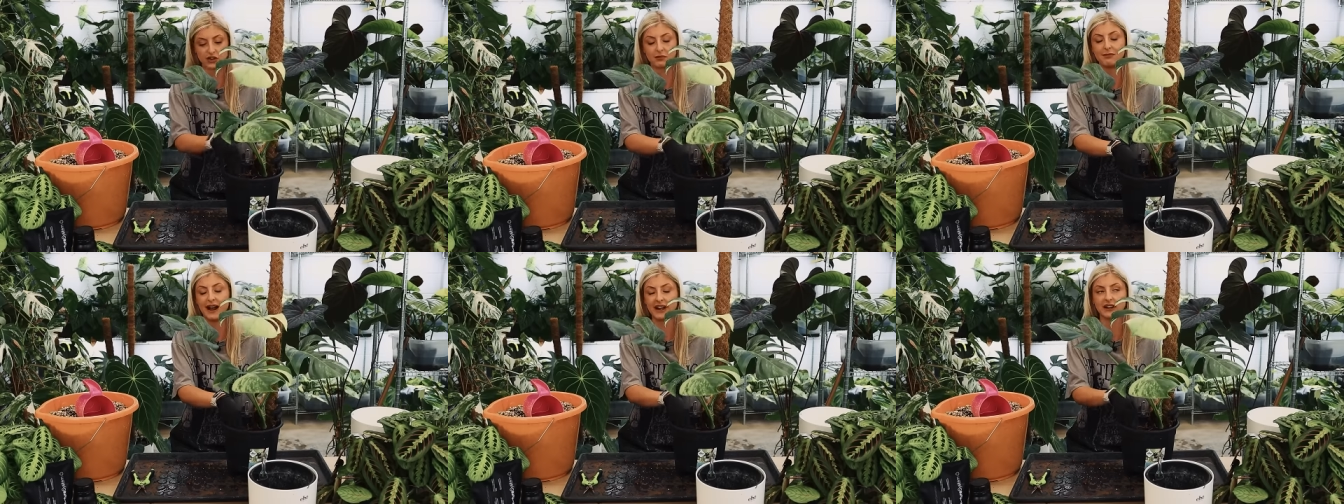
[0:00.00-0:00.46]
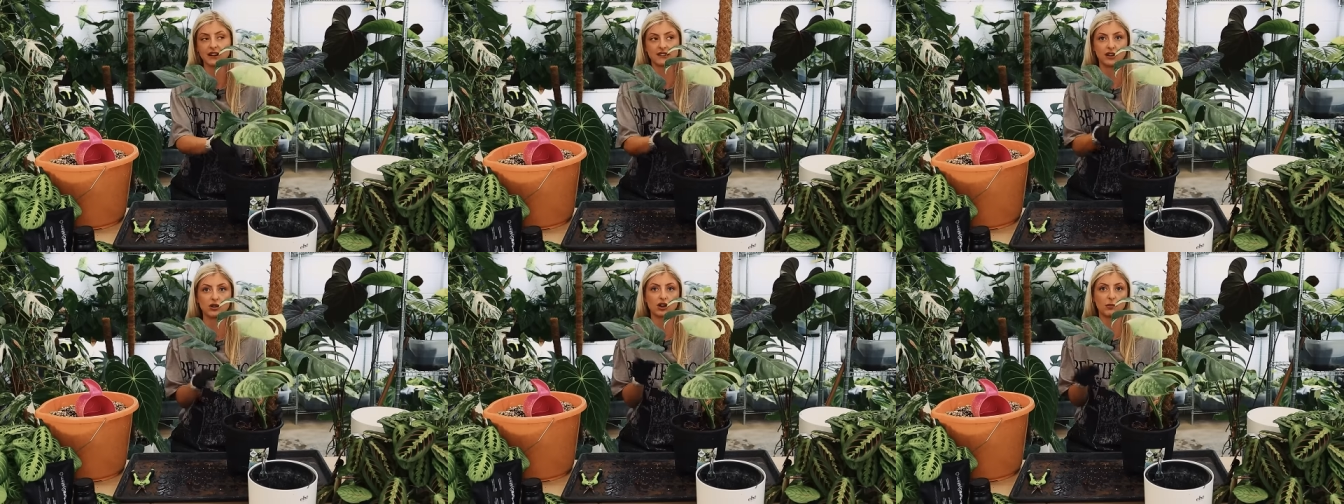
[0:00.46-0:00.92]
done mine
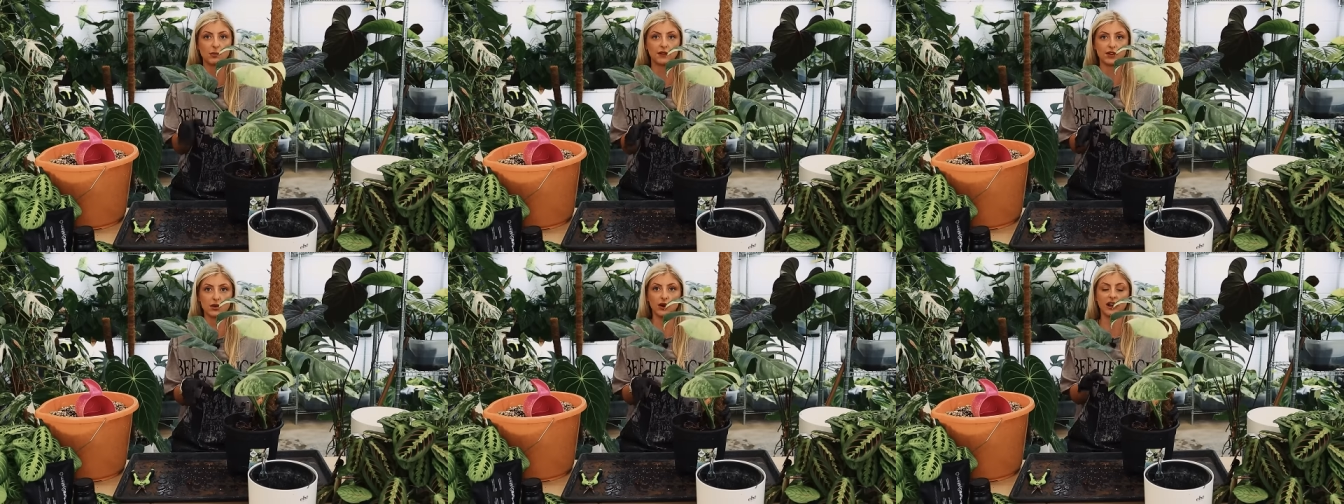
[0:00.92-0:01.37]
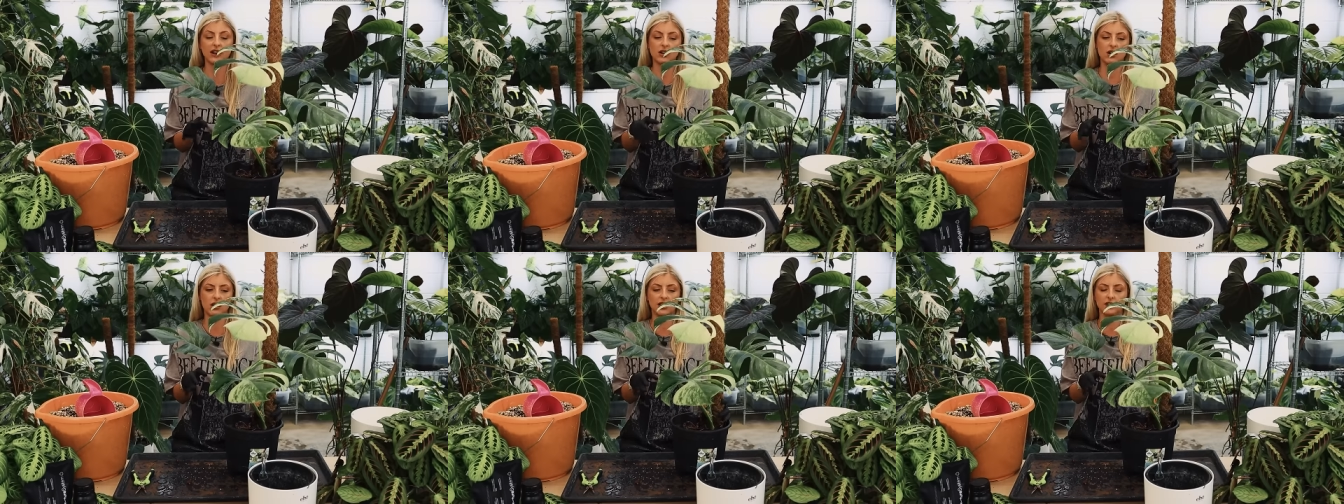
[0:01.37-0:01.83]
because I know a couple of you were
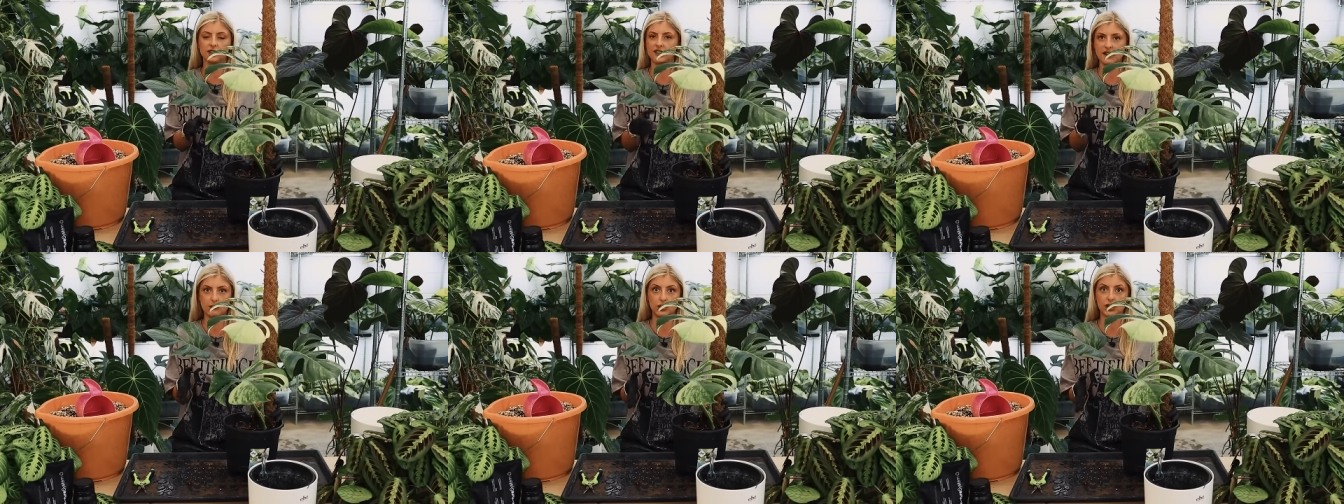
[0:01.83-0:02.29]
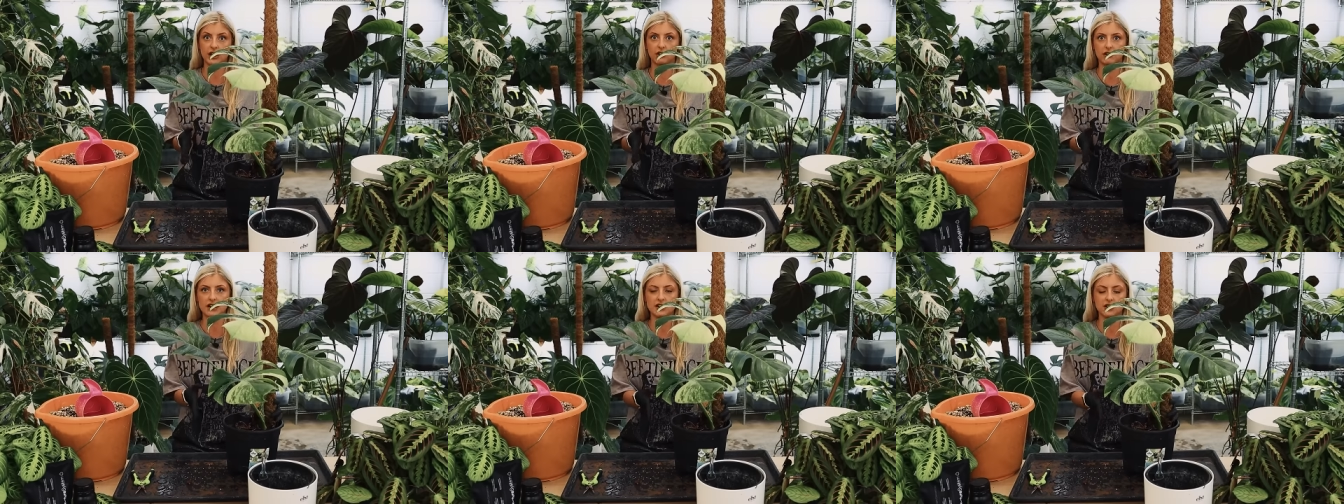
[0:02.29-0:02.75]
like, oh, I'd love to see Pretty
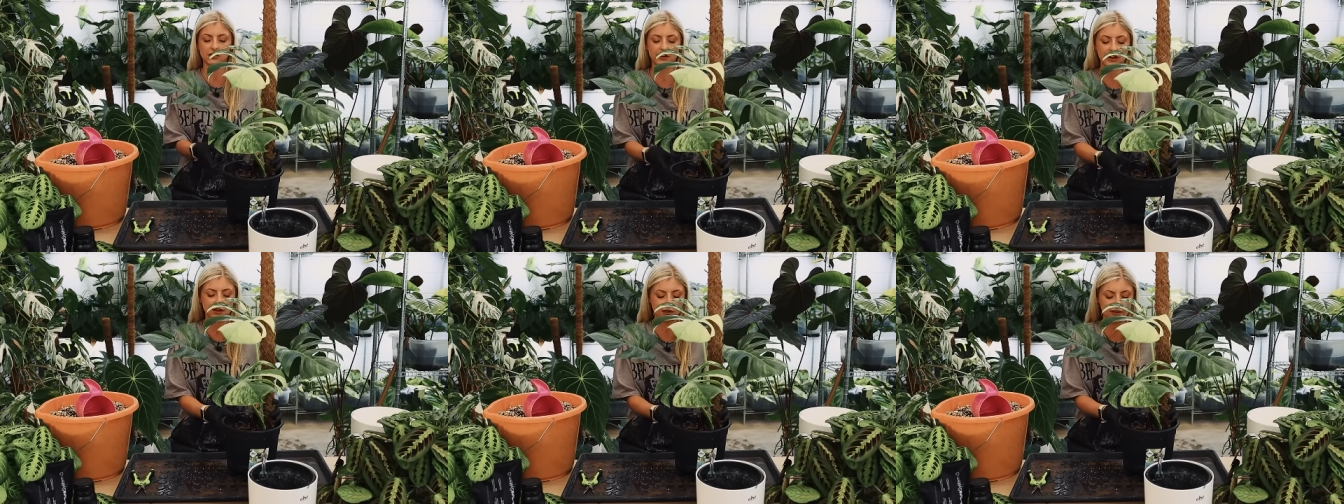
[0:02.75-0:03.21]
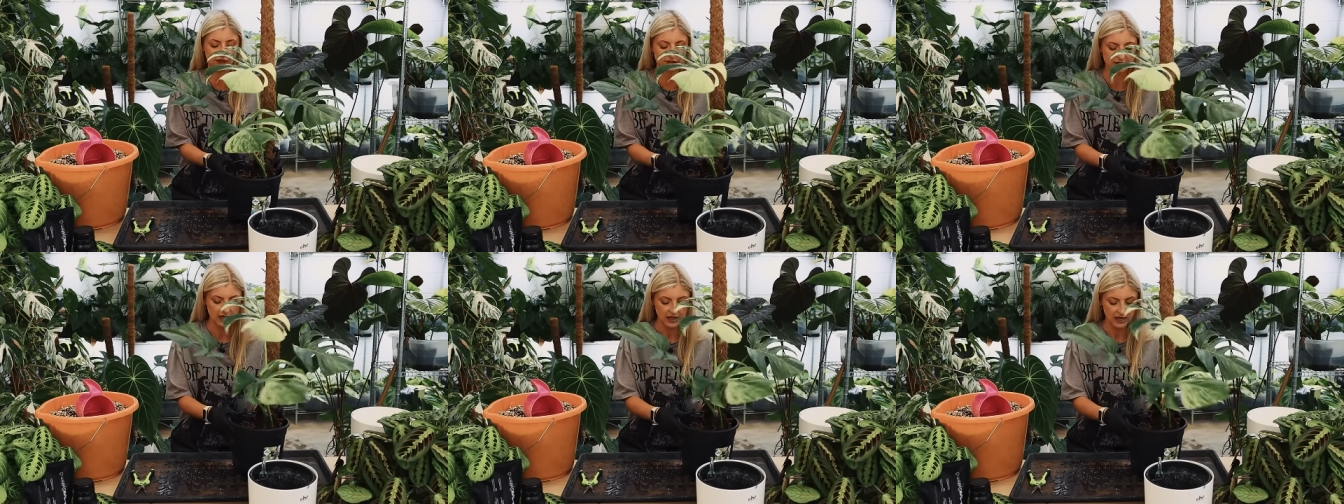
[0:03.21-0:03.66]
in Green do a video on
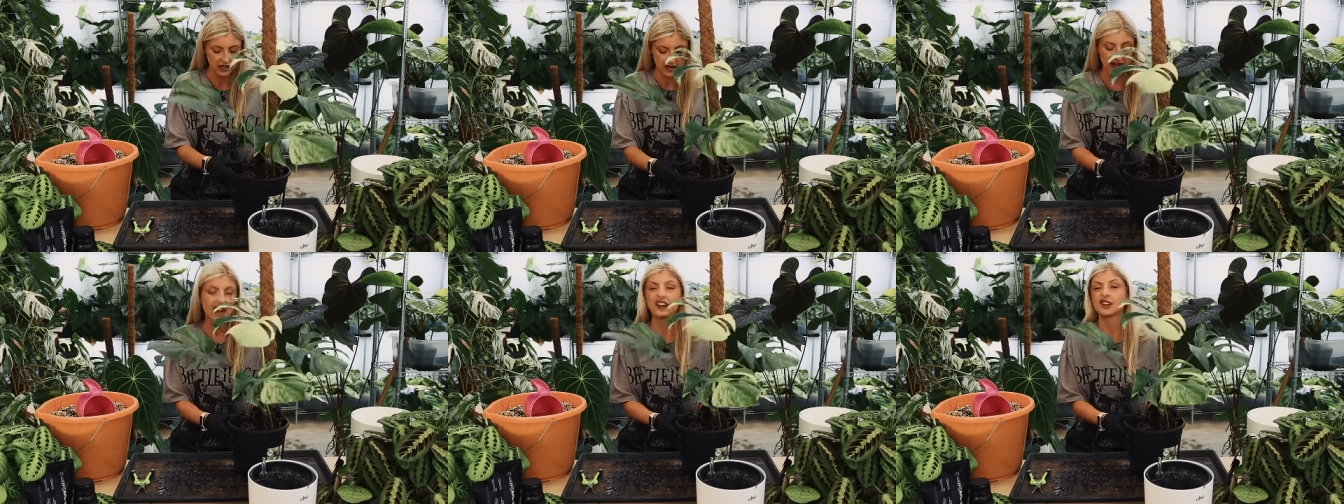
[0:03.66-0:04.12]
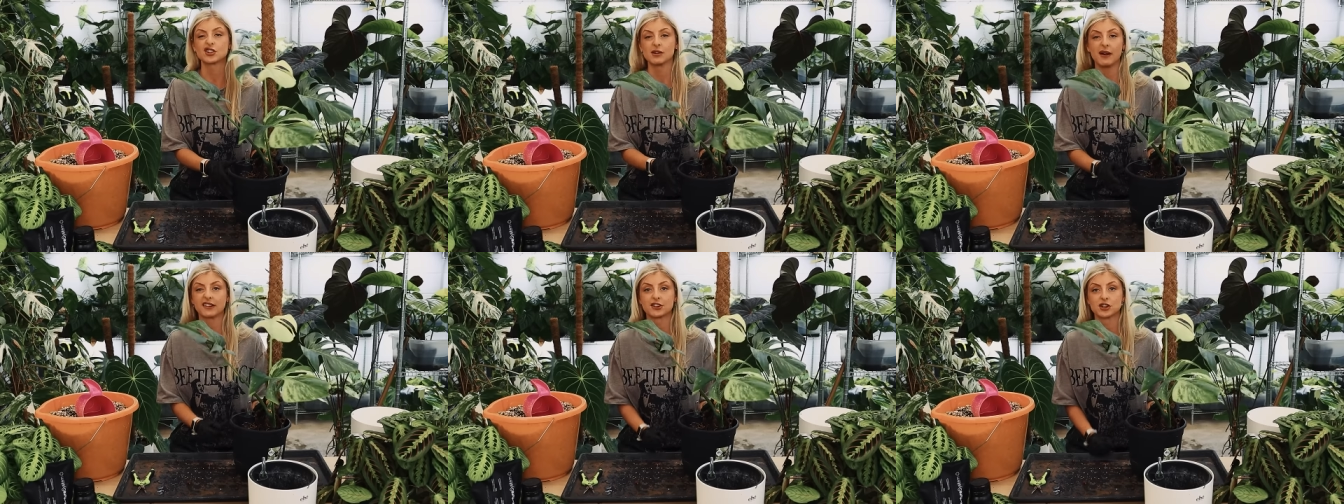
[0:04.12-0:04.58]
this. And I
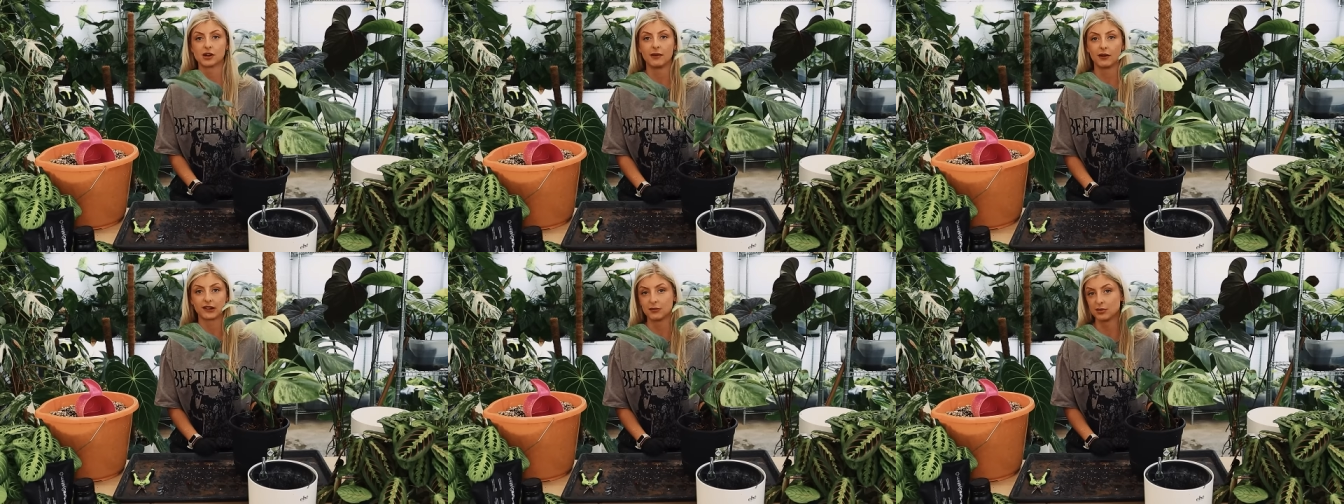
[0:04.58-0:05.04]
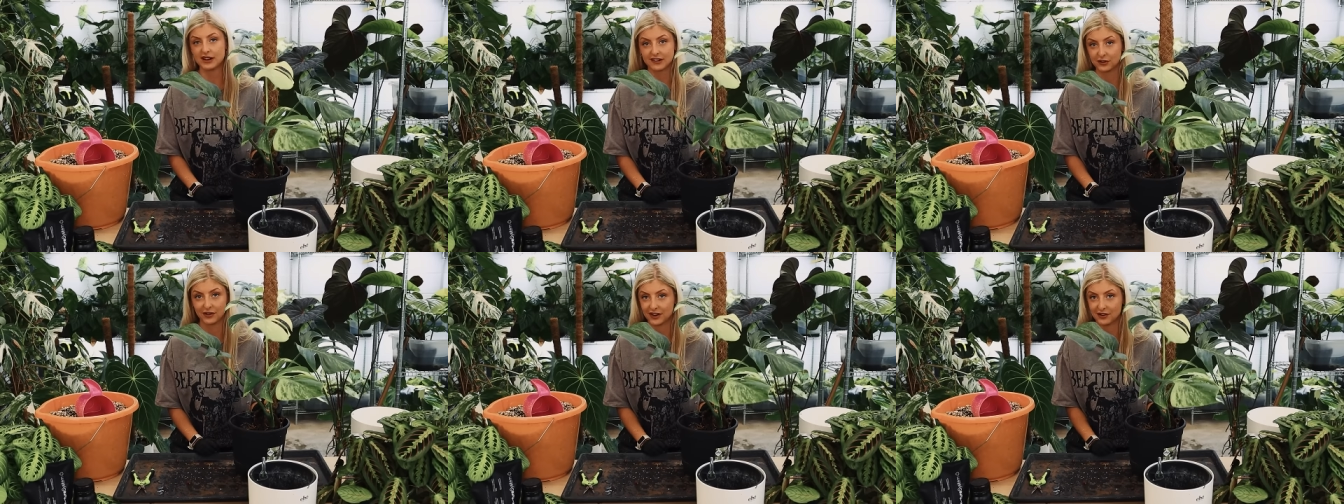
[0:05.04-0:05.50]
literally messaged him. I was like,
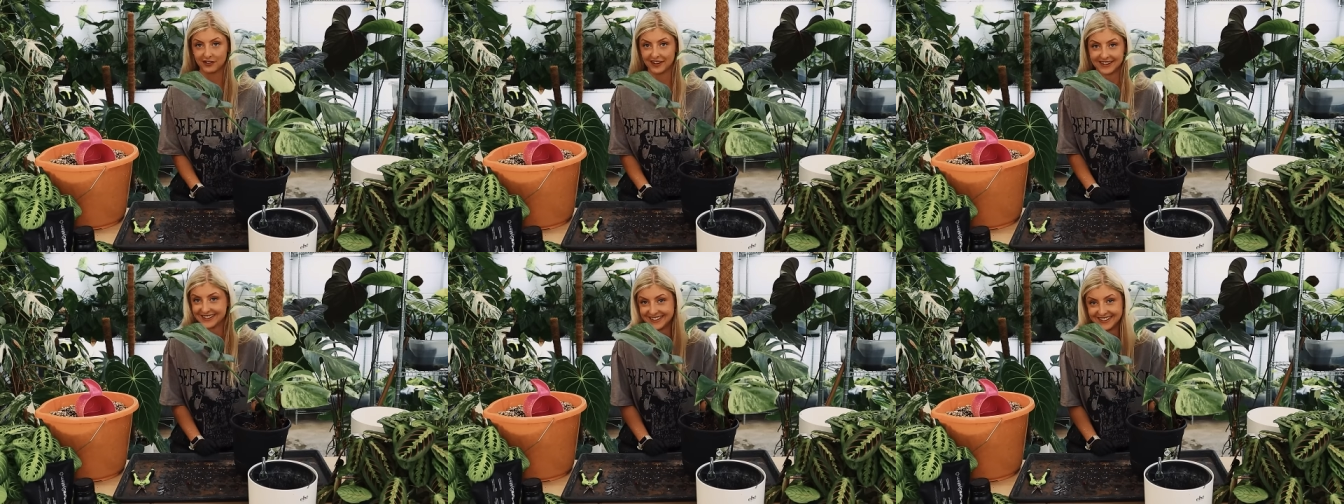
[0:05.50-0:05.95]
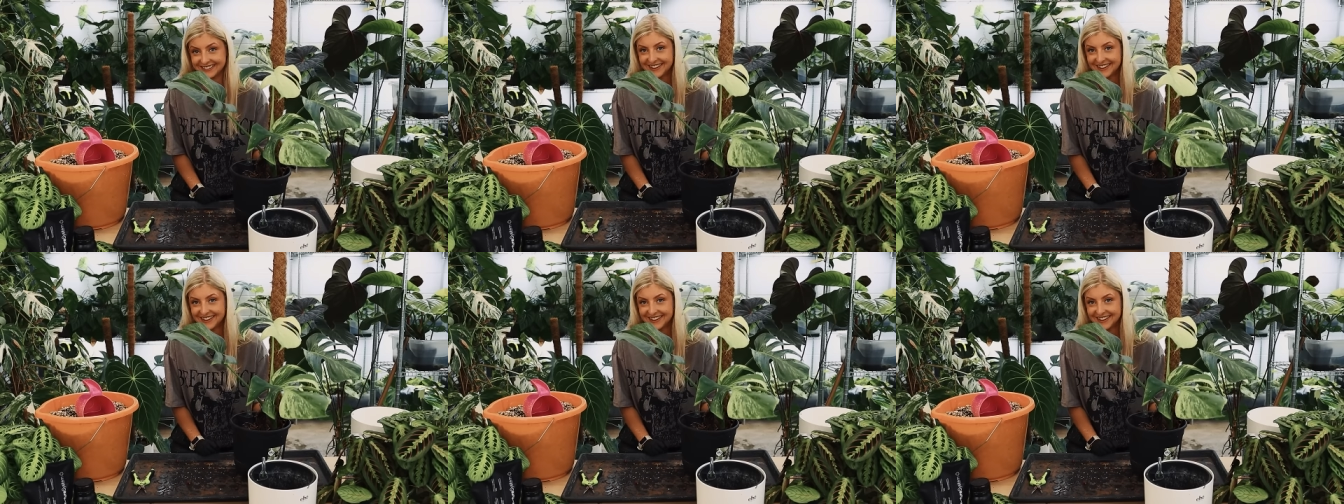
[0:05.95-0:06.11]
please do a video on this.